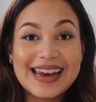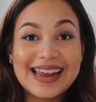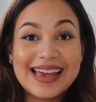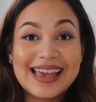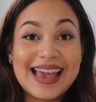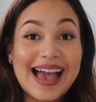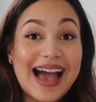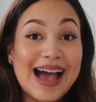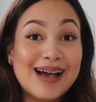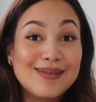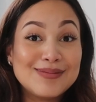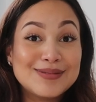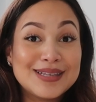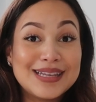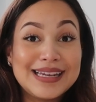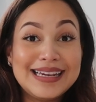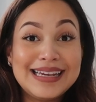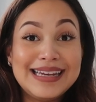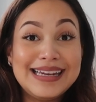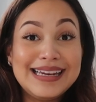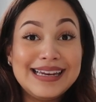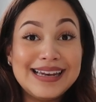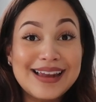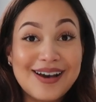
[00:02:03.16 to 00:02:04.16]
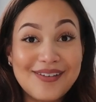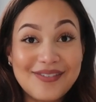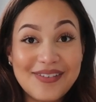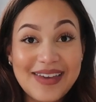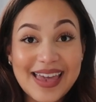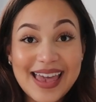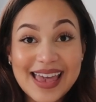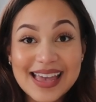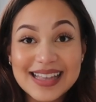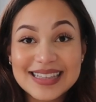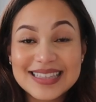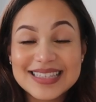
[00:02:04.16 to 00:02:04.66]
and I absolutely love
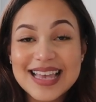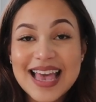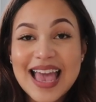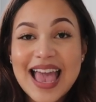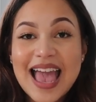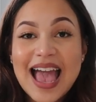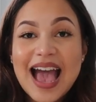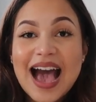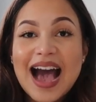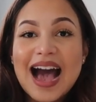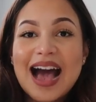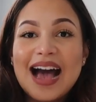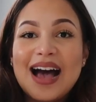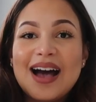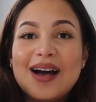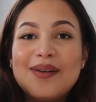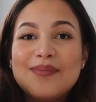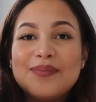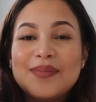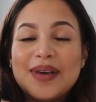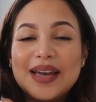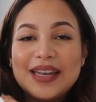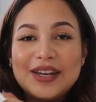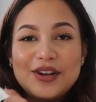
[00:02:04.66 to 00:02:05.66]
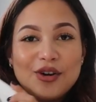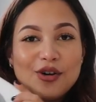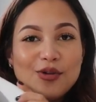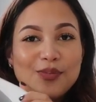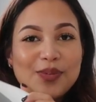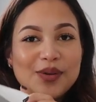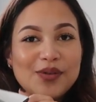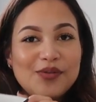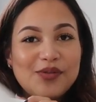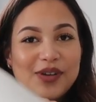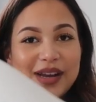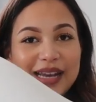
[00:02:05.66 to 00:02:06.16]
it. I know it'll
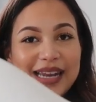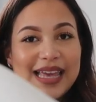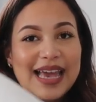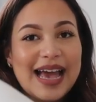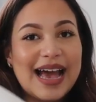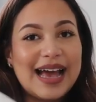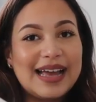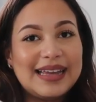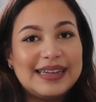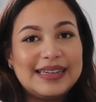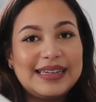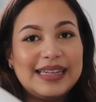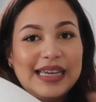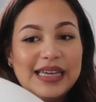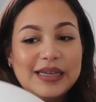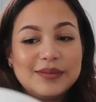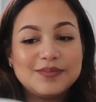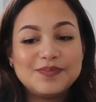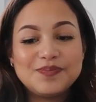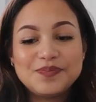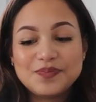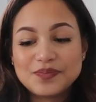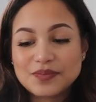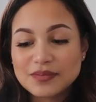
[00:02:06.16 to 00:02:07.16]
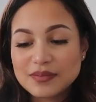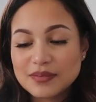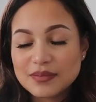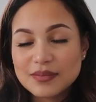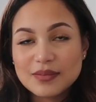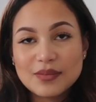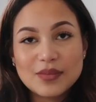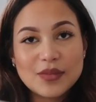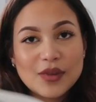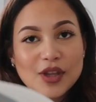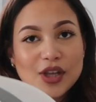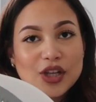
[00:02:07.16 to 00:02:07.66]
be really handy
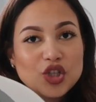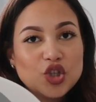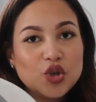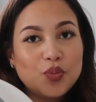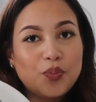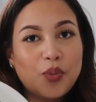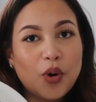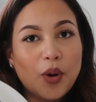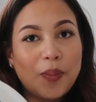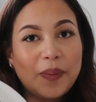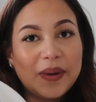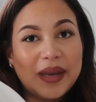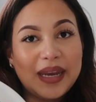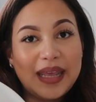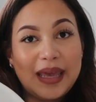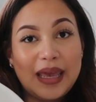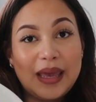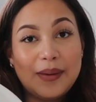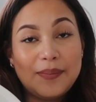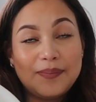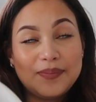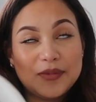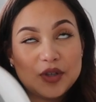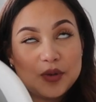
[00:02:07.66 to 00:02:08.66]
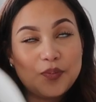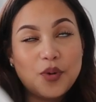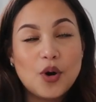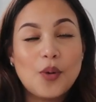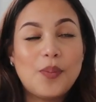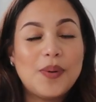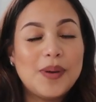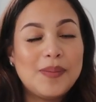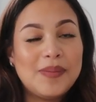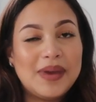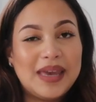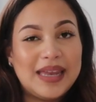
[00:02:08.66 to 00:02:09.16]
to pop in it, to
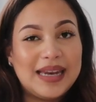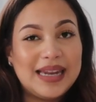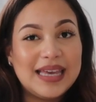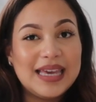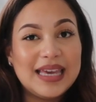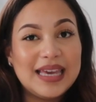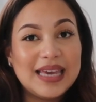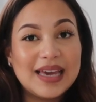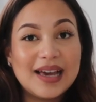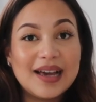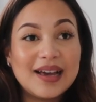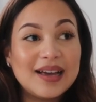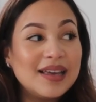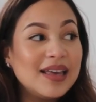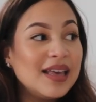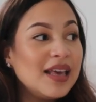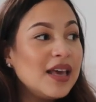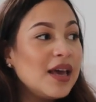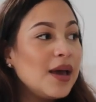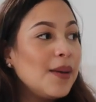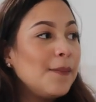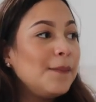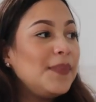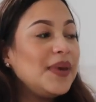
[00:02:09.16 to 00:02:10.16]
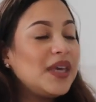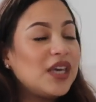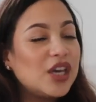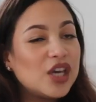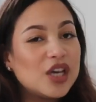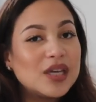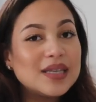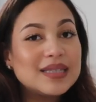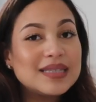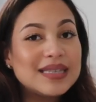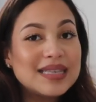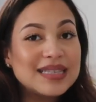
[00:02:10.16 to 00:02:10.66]
pop him in here.
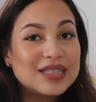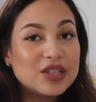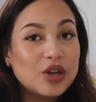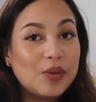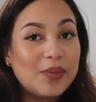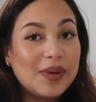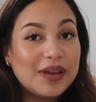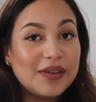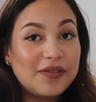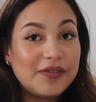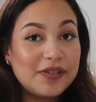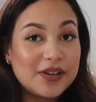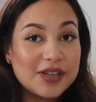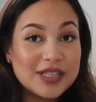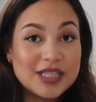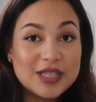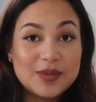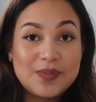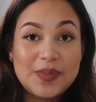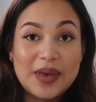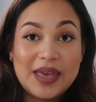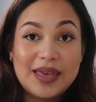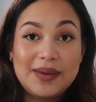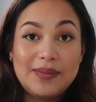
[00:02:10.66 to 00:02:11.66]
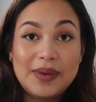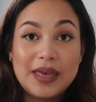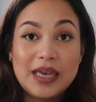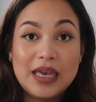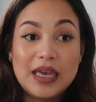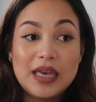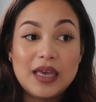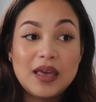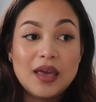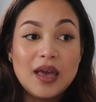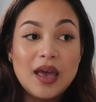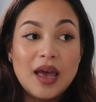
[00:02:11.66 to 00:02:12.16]
Because he's not my first
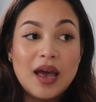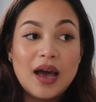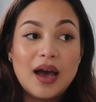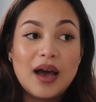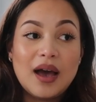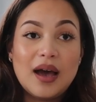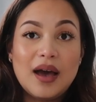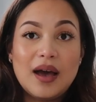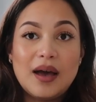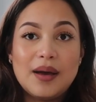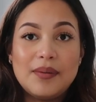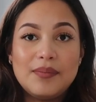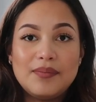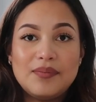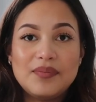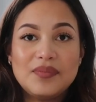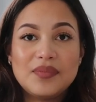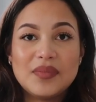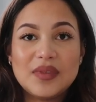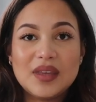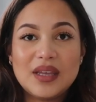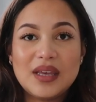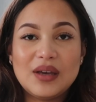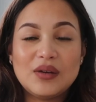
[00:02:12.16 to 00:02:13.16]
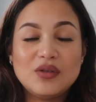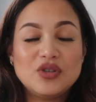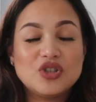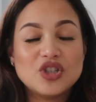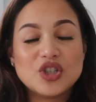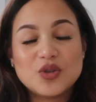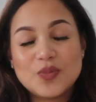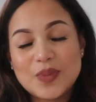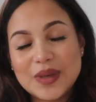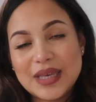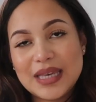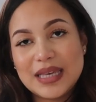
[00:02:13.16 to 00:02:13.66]
baby, it'll
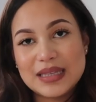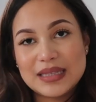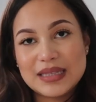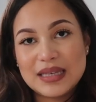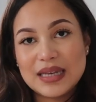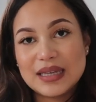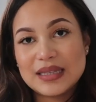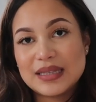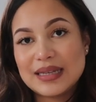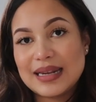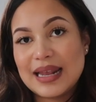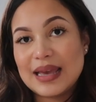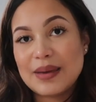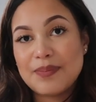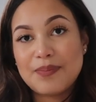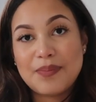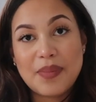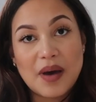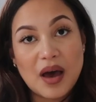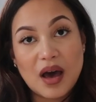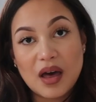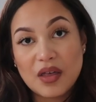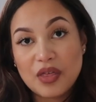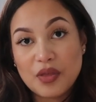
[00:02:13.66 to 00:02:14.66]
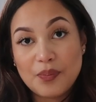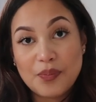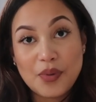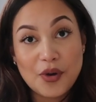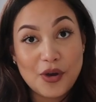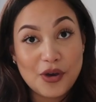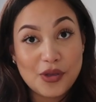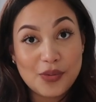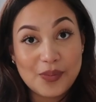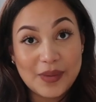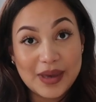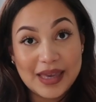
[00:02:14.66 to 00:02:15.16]
just be easier to like bath
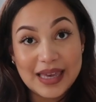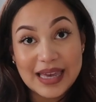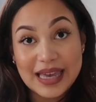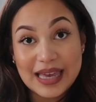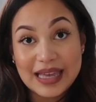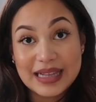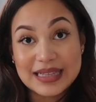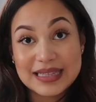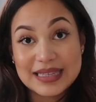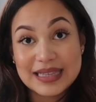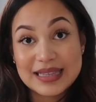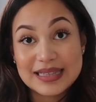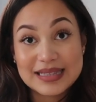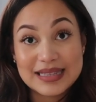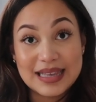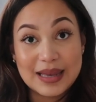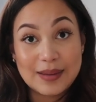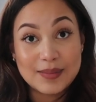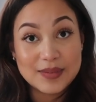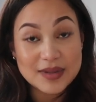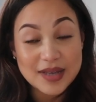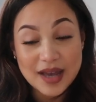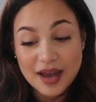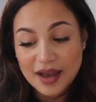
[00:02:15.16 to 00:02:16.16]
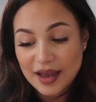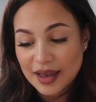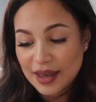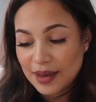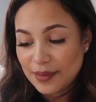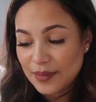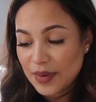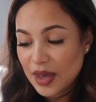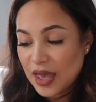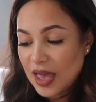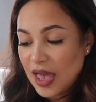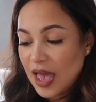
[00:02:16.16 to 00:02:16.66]
both my kids at the same
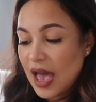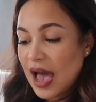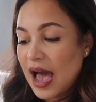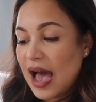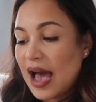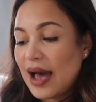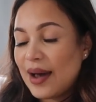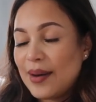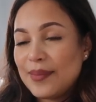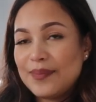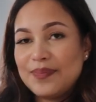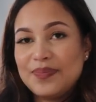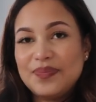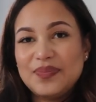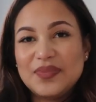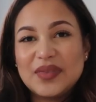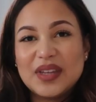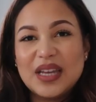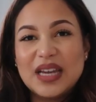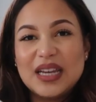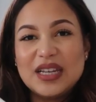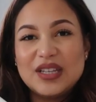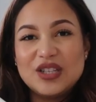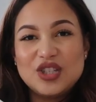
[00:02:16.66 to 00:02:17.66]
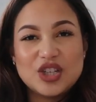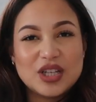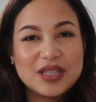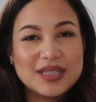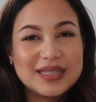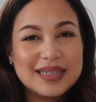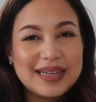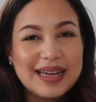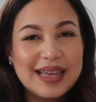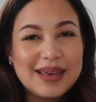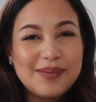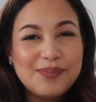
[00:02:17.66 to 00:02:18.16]
time, and
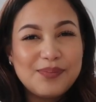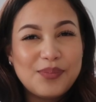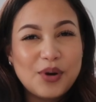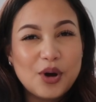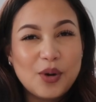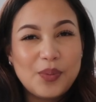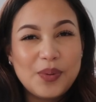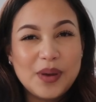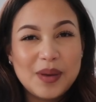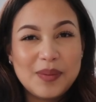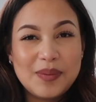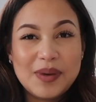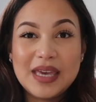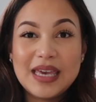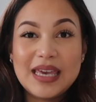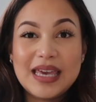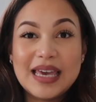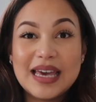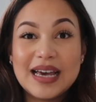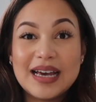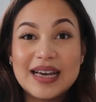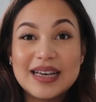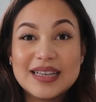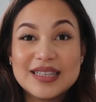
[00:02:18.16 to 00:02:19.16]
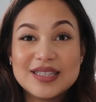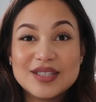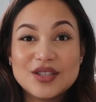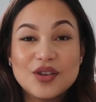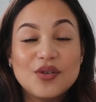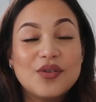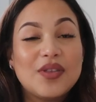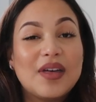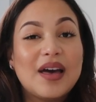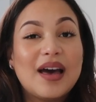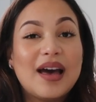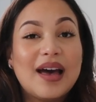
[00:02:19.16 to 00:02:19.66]
just to like pop him here
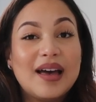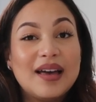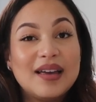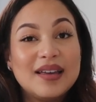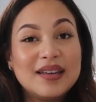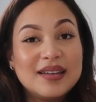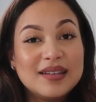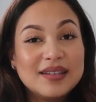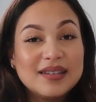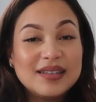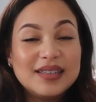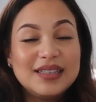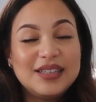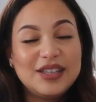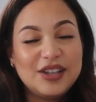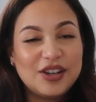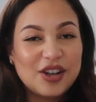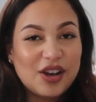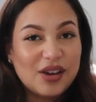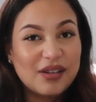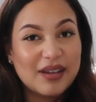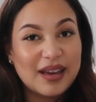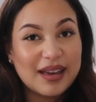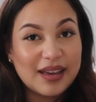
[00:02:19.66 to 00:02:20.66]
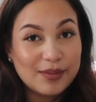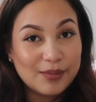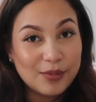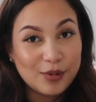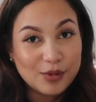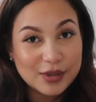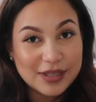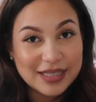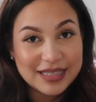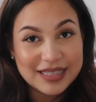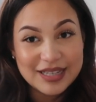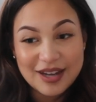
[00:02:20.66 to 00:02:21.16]
so that, you know, I can
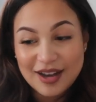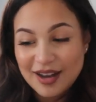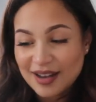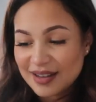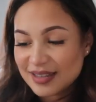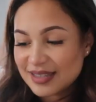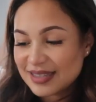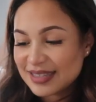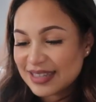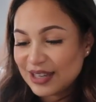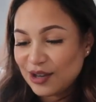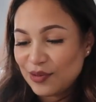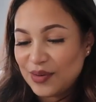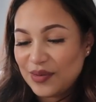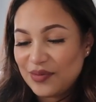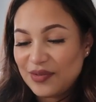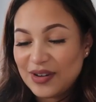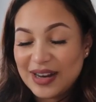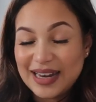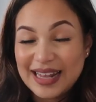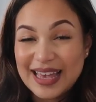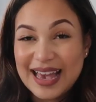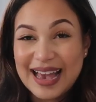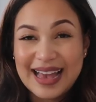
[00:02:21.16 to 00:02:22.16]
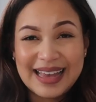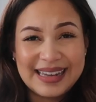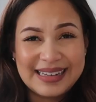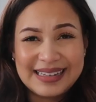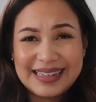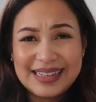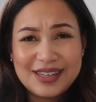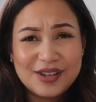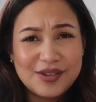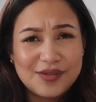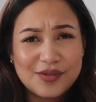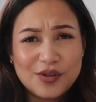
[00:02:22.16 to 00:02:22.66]
multitask. It'll be really
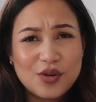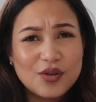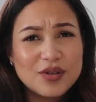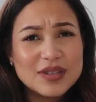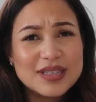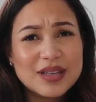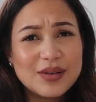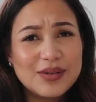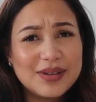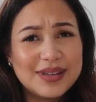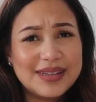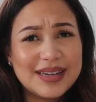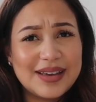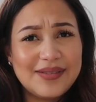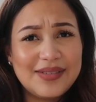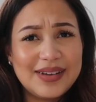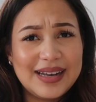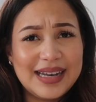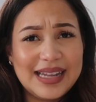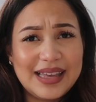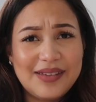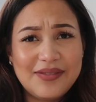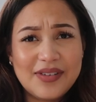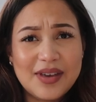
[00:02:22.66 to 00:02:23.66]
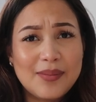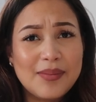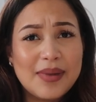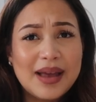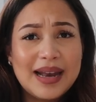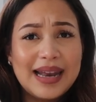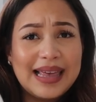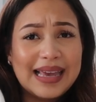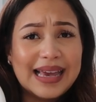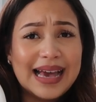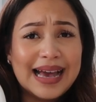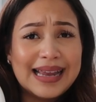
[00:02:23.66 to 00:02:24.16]
handy. Of course, I would never leave him
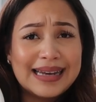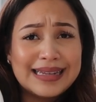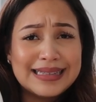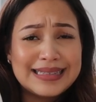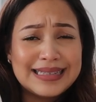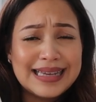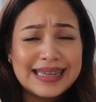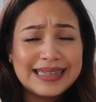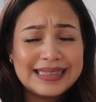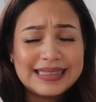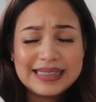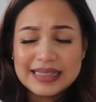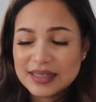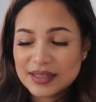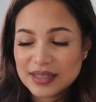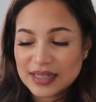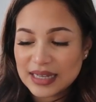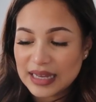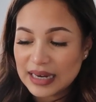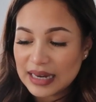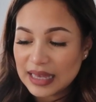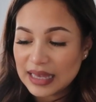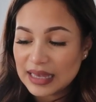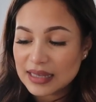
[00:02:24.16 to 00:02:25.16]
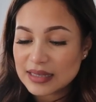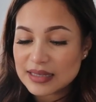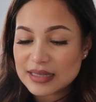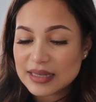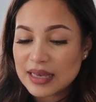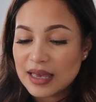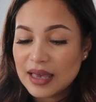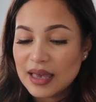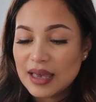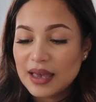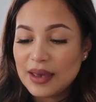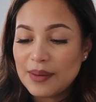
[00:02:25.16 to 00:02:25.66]
like unattended in it,
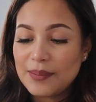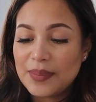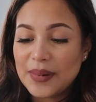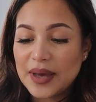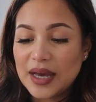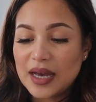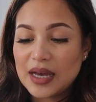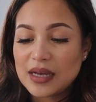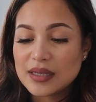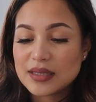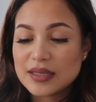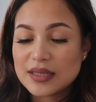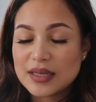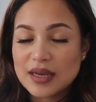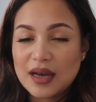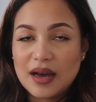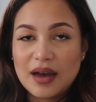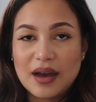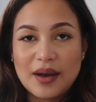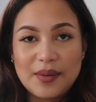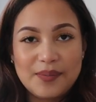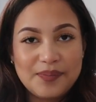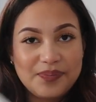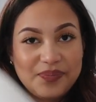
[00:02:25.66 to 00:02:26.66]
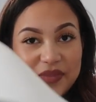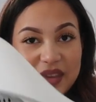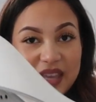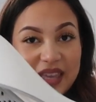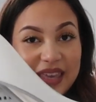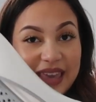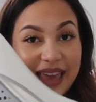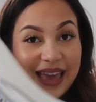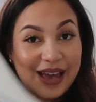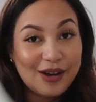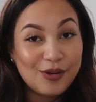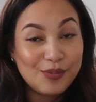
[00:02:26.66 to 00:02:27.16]
but
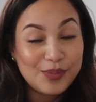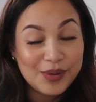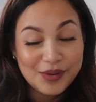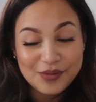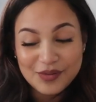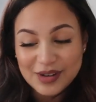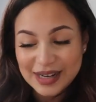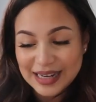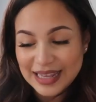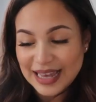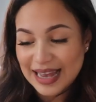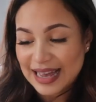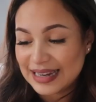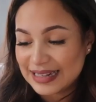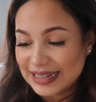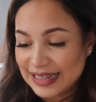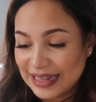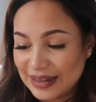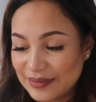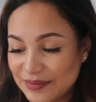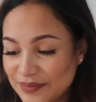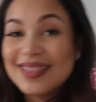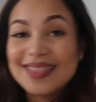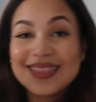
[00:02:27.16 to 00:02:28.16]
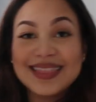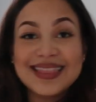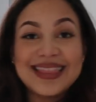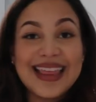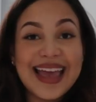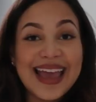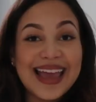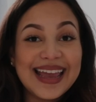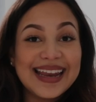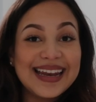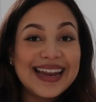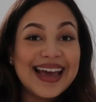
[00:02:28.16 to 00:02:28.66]
yeah, it'll be really handy.
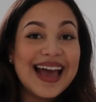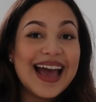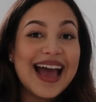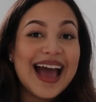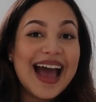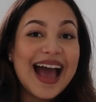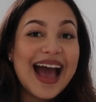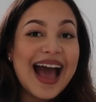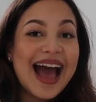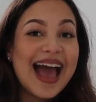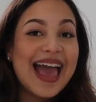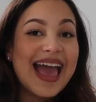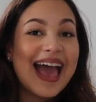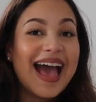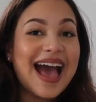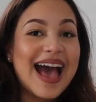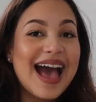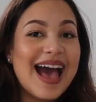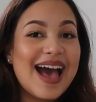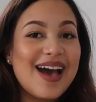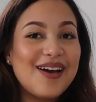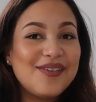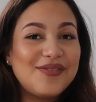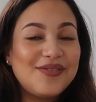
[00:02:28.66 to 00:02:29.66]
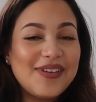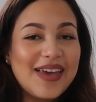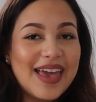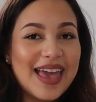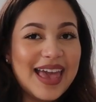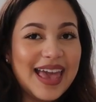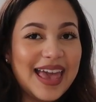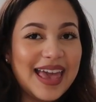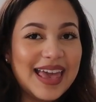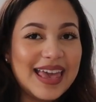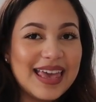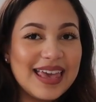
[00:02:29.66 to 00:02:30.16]
Then I have
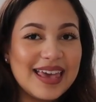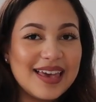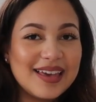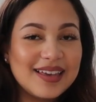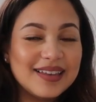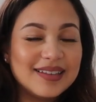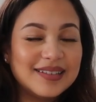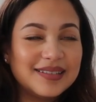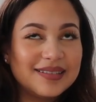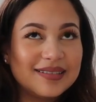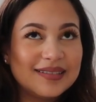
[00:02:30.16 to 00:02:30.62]
a